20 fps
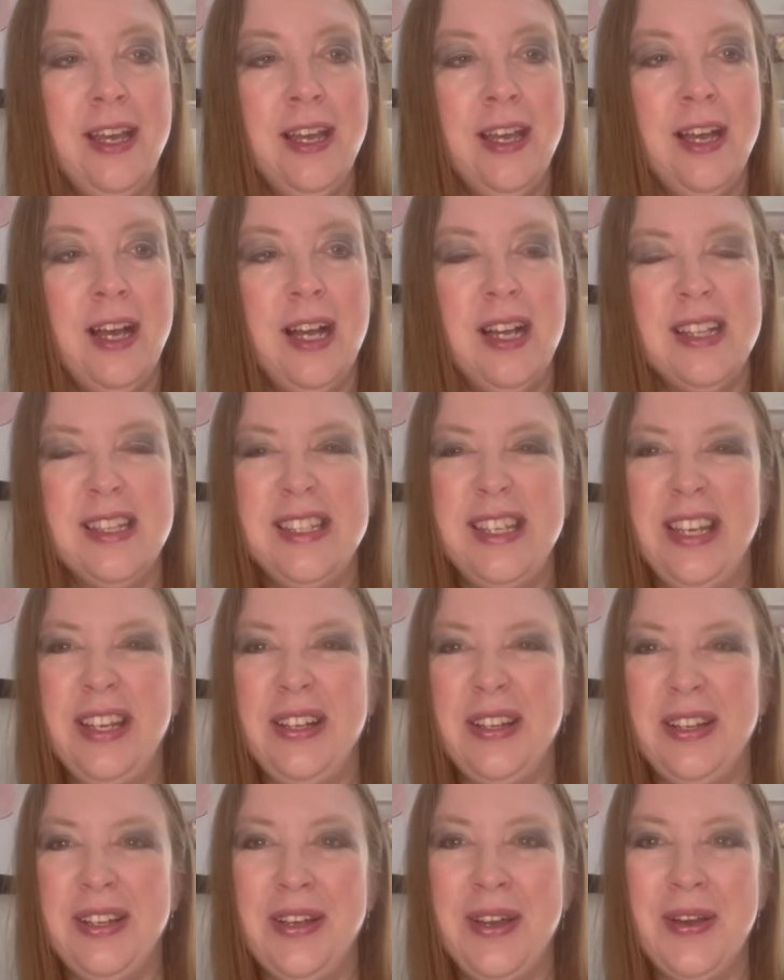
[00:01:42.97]

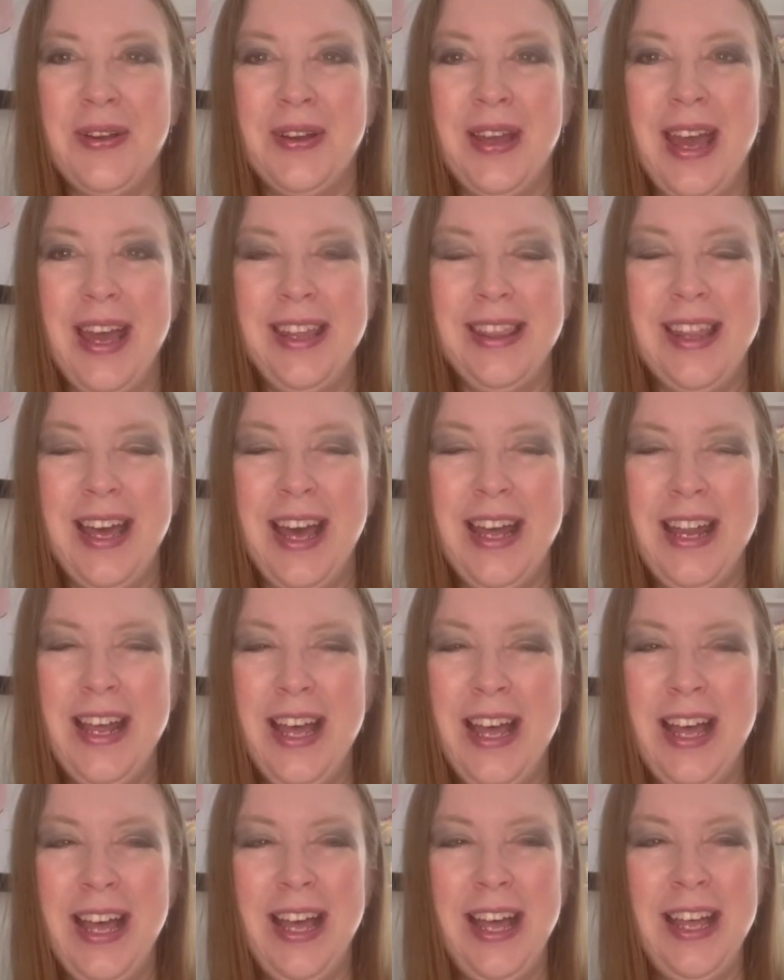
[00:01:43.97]
Okay, that
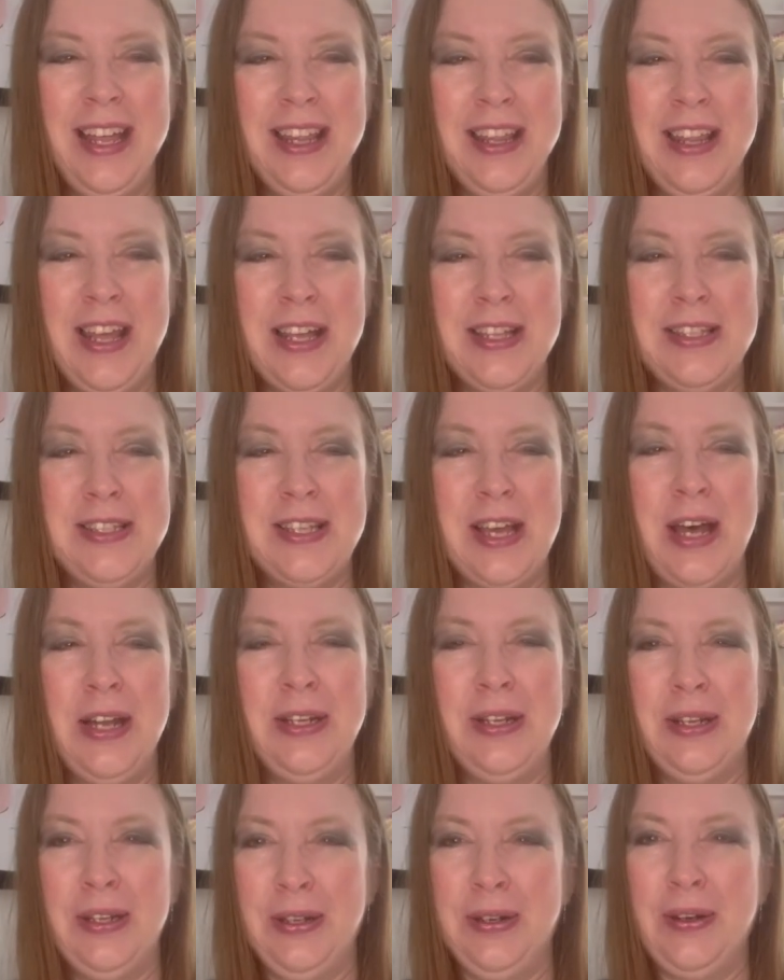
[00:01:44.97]

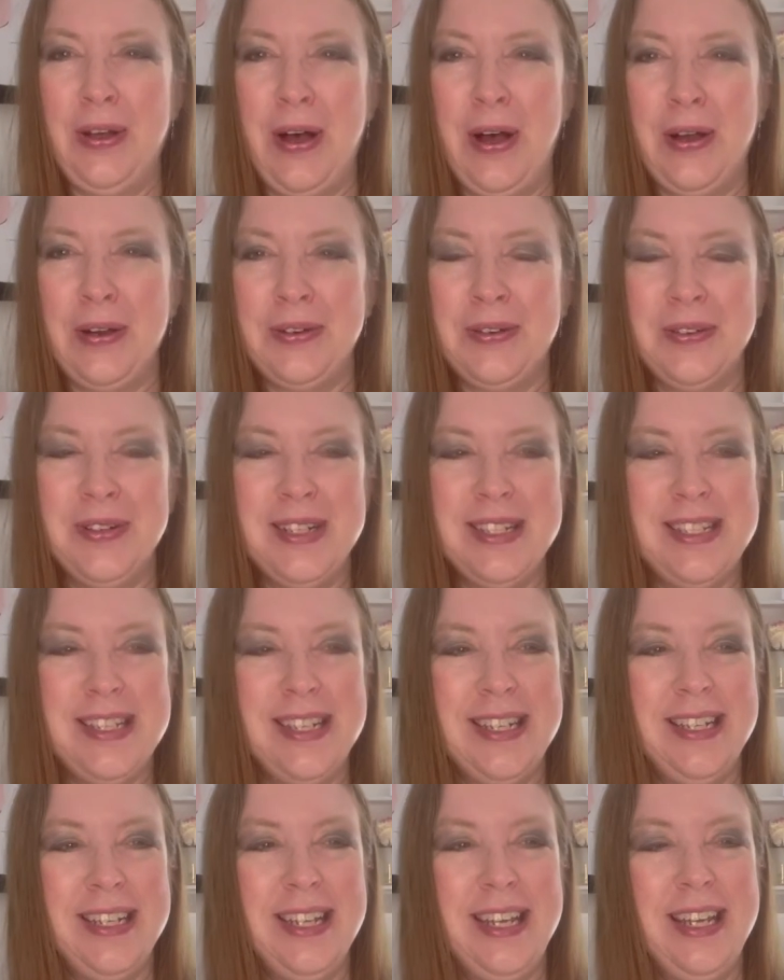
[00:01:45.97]
sounded a little awkward,
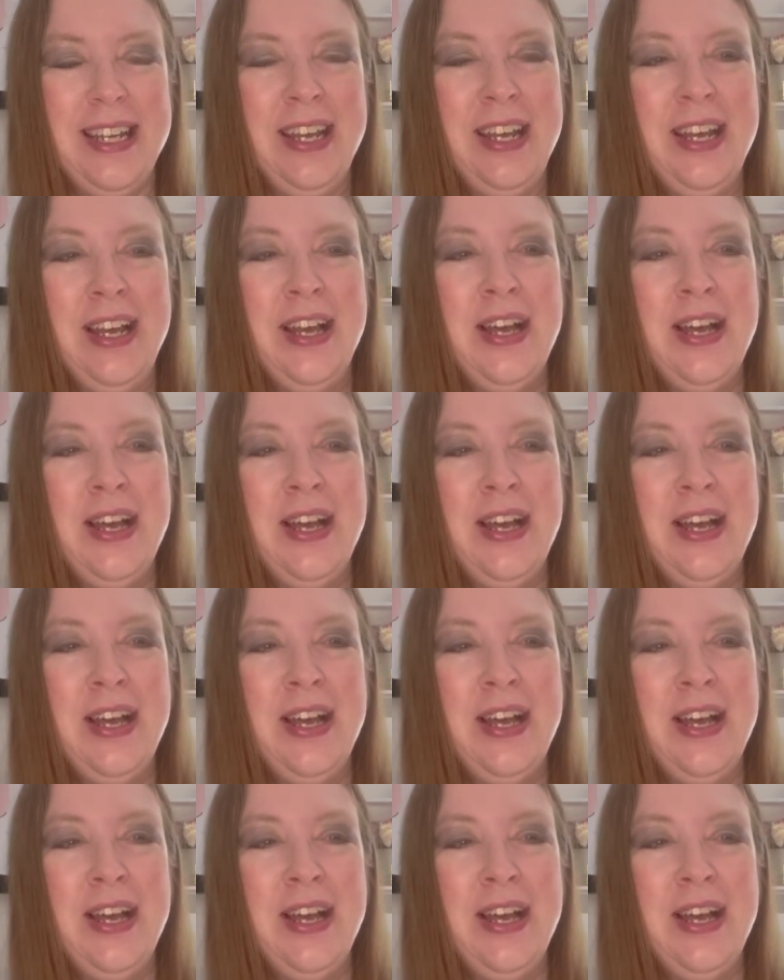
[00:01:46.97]
didn't it?